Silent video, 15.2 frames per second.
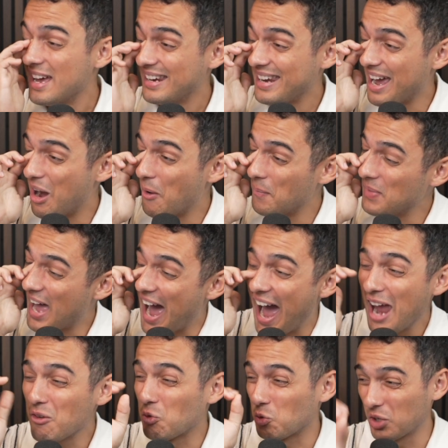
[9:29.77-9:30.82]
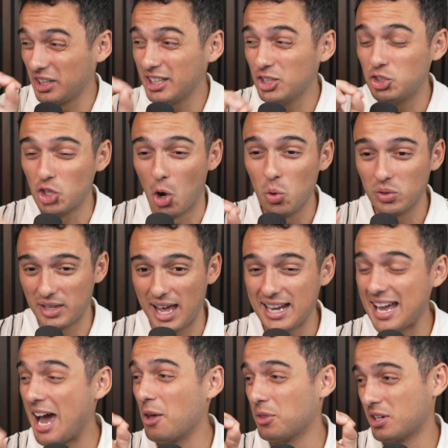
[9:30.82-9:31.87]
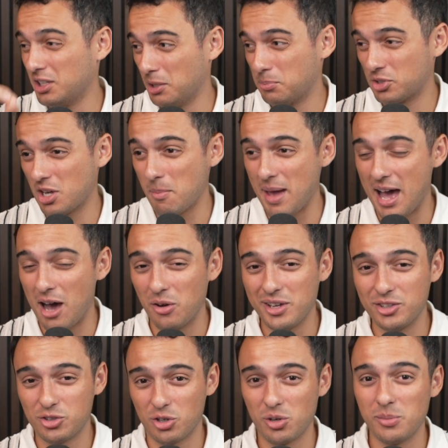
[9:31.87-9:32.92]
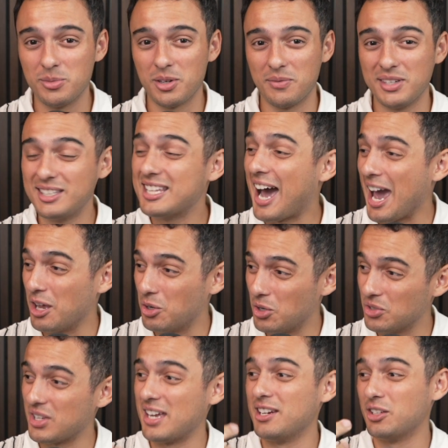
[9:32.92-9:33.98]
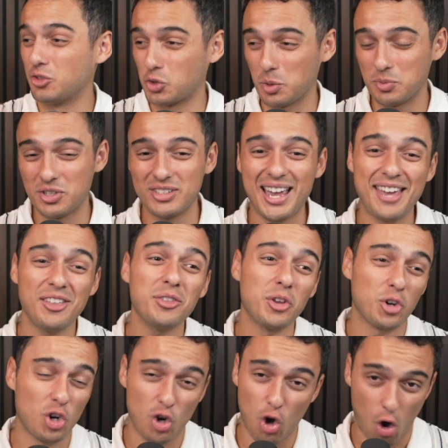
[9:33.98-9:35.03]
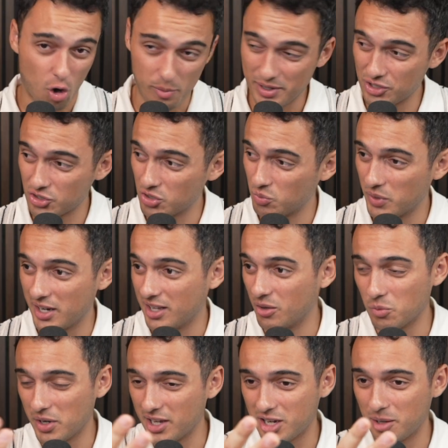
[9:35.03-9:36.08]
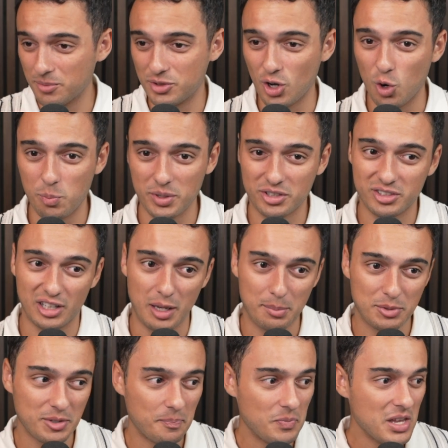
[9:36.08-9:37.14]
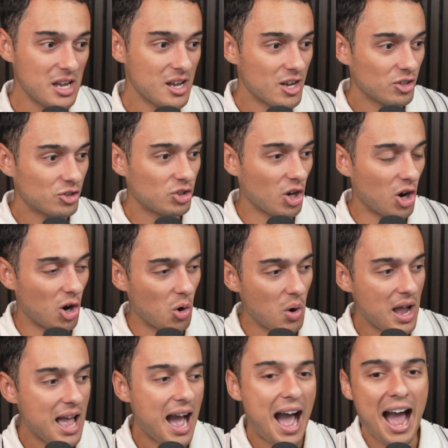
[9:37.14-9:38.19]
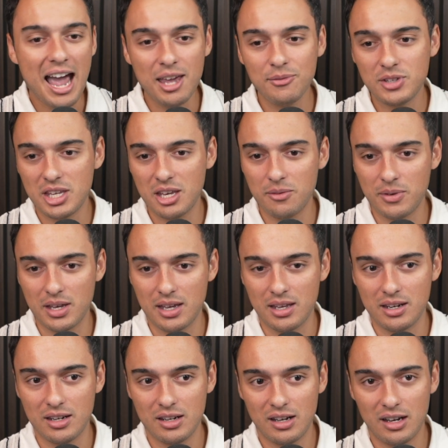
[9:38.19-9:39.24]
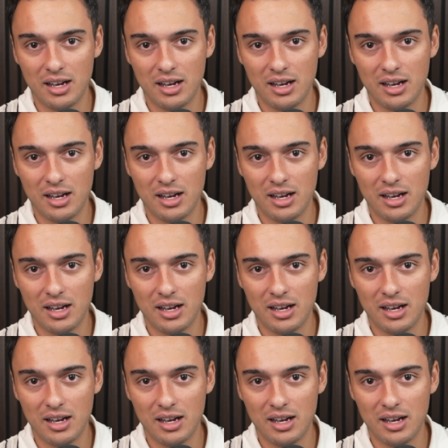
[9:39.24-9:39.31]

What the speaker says: Now, I really don't like how the clips come out in terms of the titles and descriptions. I think they're garbage when it comes to Opus Clips. So I've given